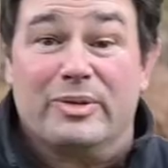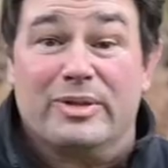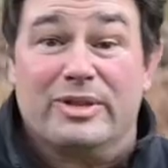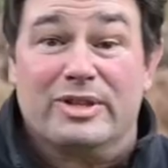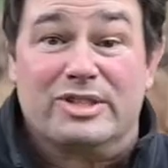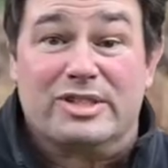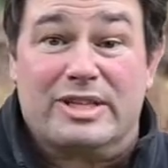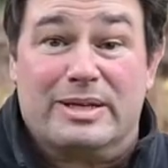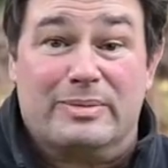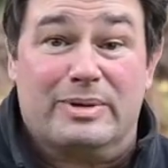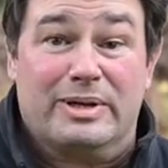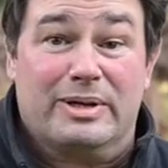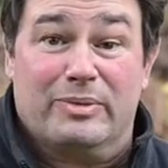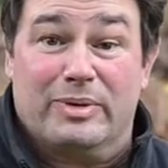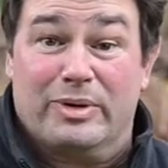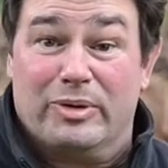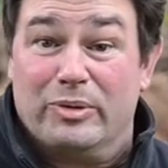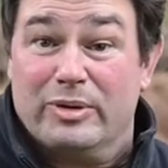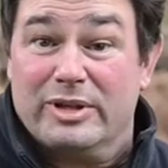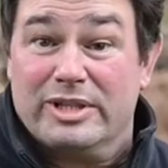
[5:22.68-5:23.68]
in the summer
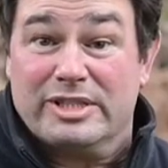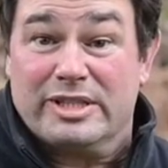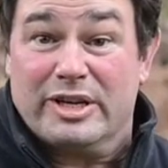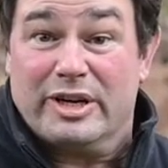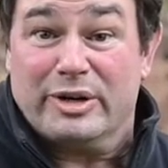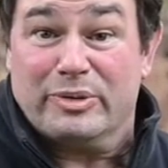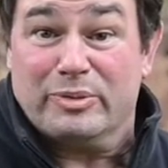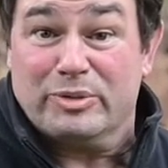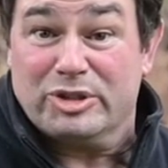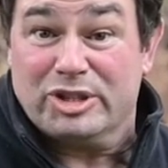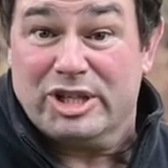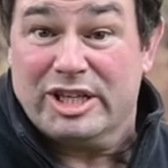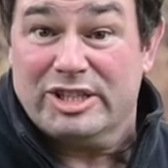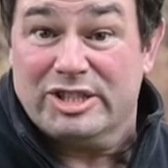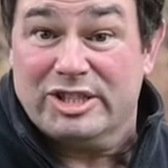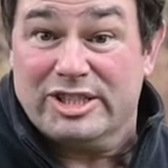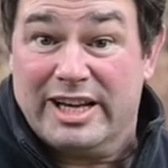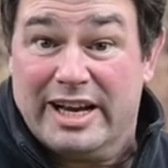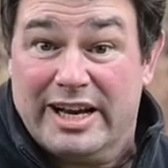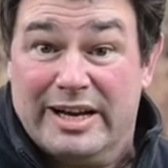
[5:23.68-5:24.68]
when all this garden will
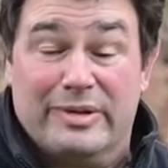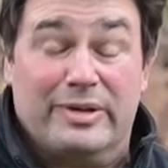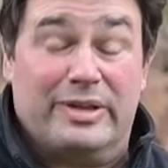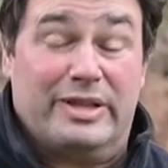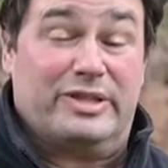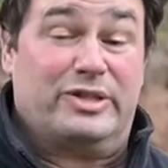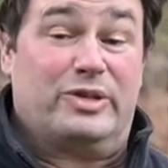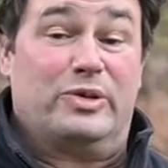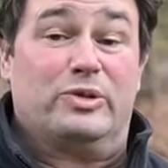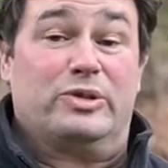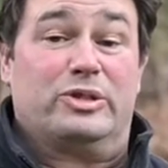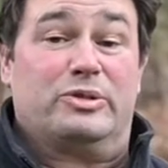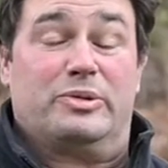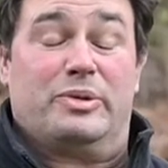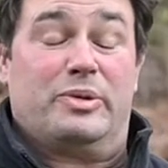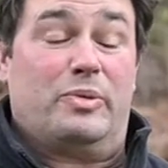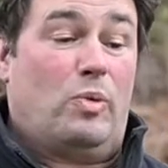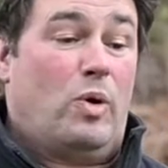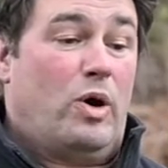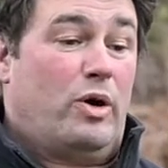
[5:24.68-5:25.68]
change again and this will just
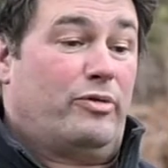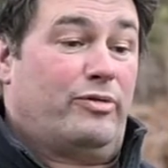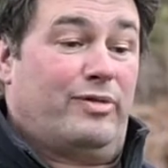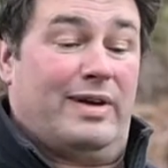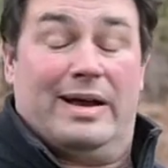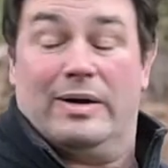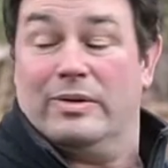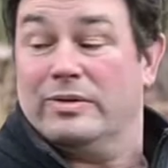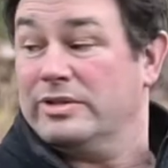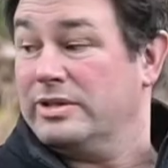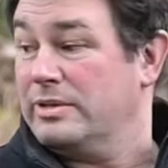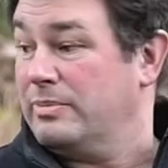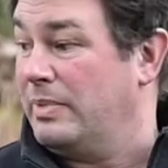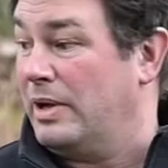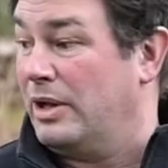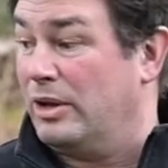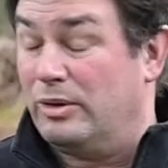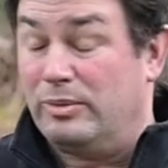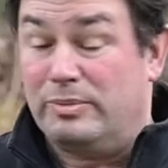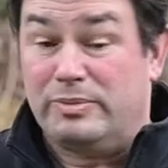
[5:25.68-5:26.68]
be wildflowers. The
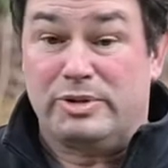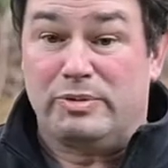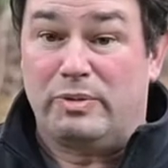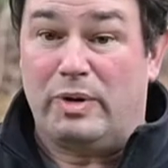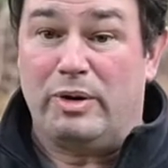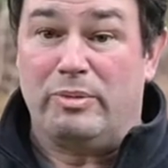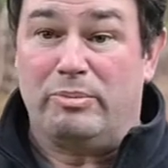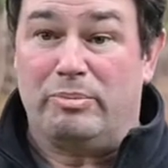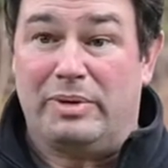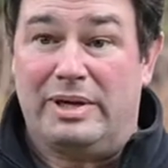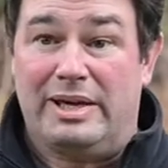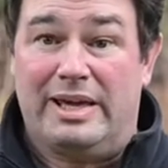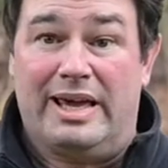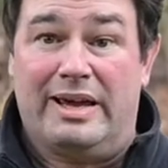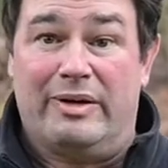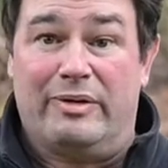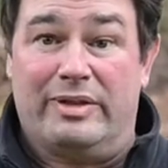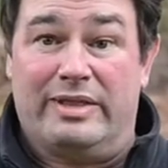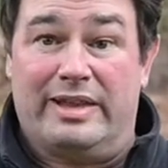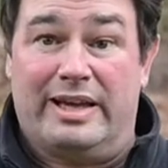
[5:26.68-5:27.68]
bulbs won't be
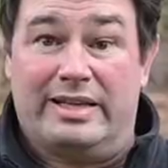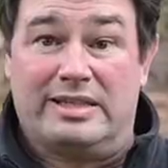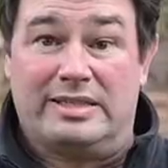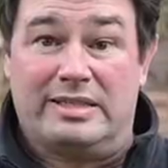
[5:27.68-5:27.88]
here at that